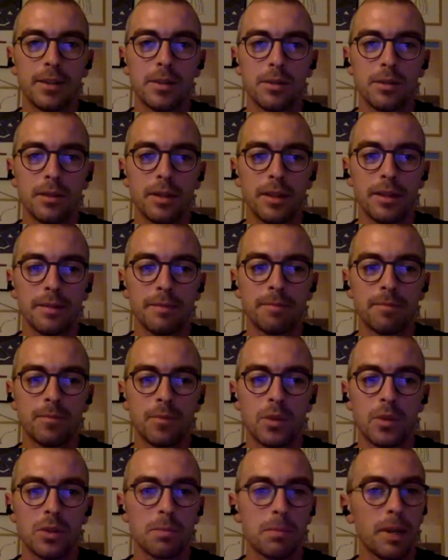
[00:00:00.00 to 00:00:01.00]
to
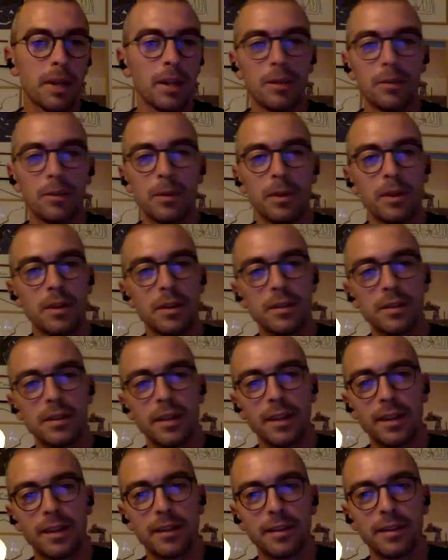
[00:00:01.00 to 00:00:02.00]
spend it with us
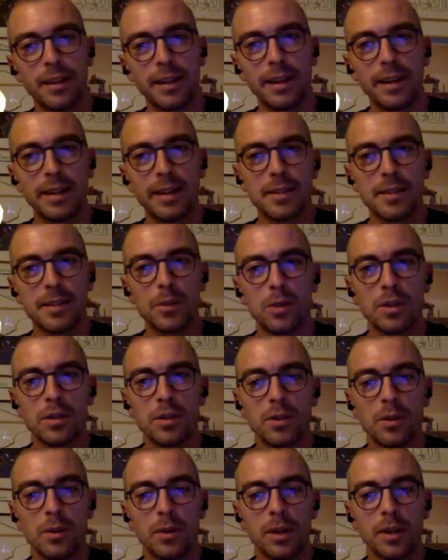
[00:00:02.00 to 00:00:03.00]
and listen to
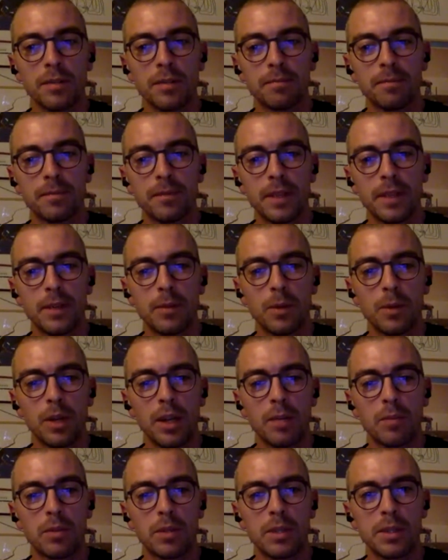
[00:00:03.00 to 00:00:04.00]
us talking. I
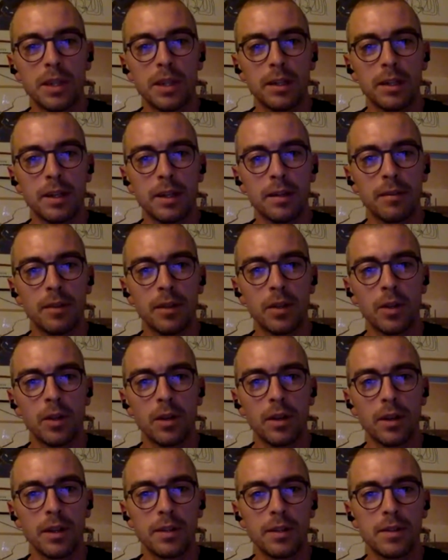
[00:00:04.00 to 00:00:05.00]
really appreciate that,
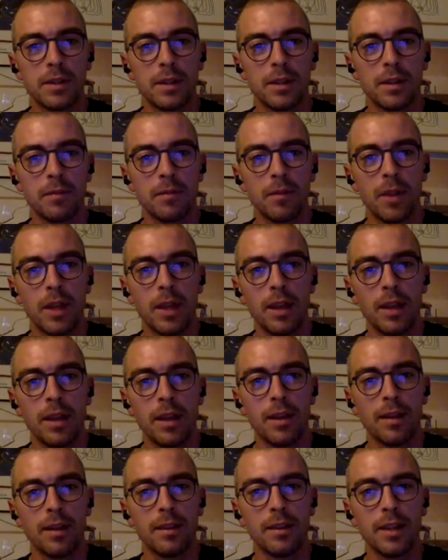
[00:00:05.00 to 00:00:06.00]
not least
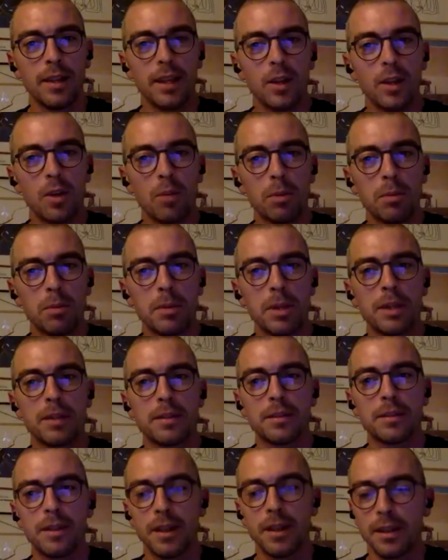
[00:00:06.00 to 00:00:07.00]
the
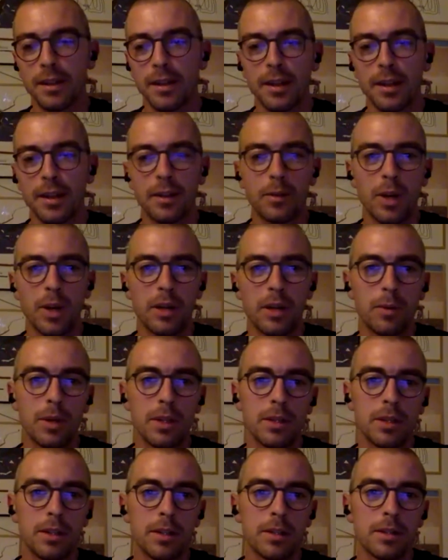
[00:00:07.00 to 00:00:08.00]
compliments and the great
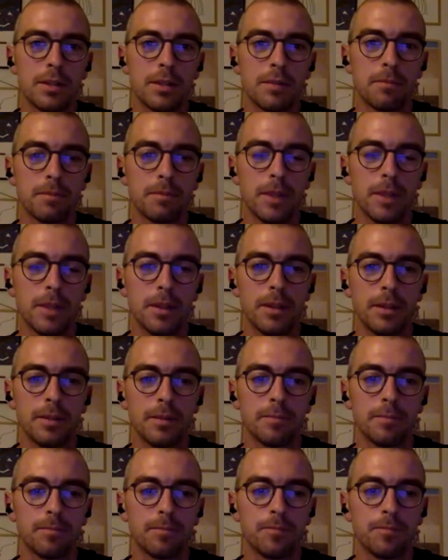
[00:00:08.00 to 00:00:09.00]
questions.
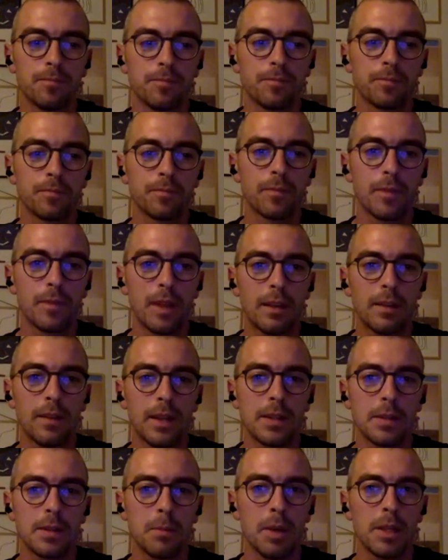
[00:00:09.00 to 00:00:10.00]

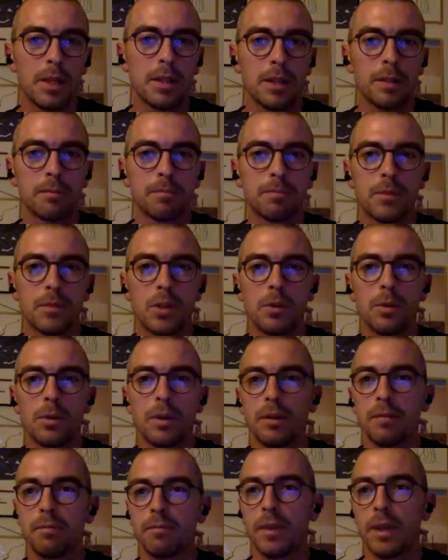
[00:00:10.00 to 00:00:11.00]
That's amazing.
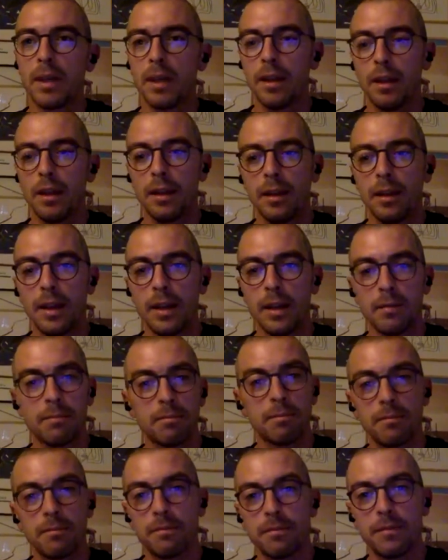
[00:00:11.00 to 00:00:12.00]
So
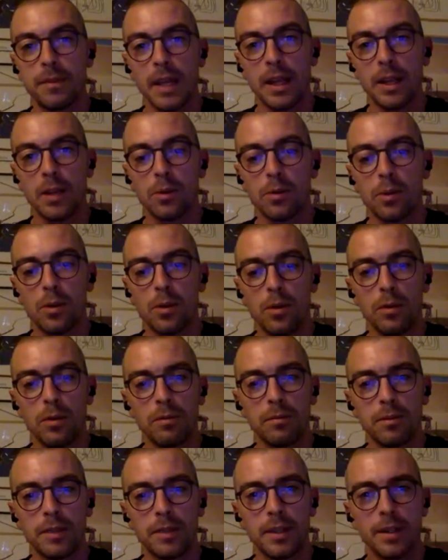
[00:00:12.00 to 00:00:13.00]
thank you
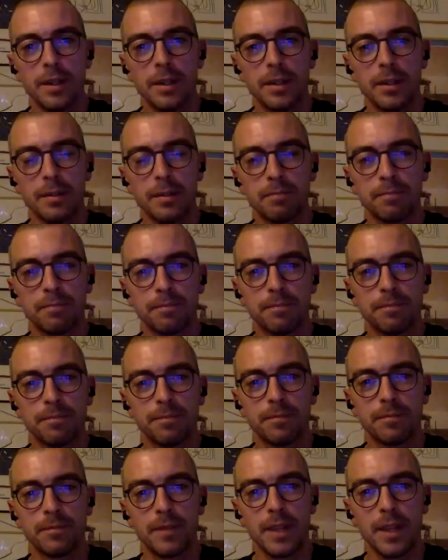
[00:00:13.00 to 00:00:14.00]
all.
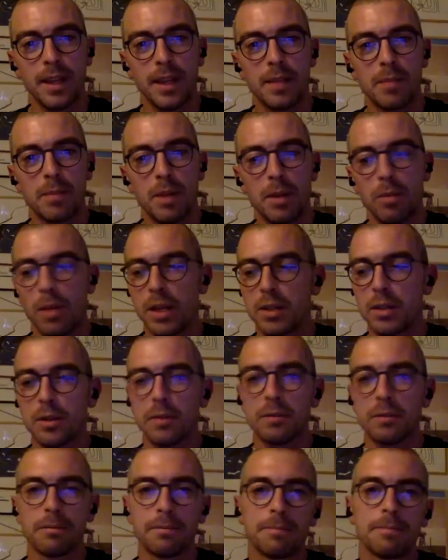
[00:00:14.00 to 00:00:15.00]
It's been a
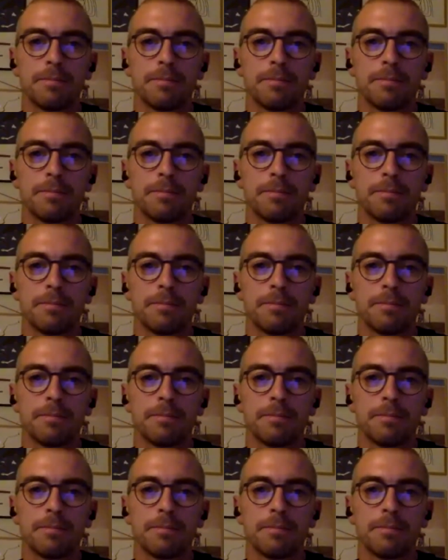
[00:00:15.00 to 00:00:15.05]
pleasure.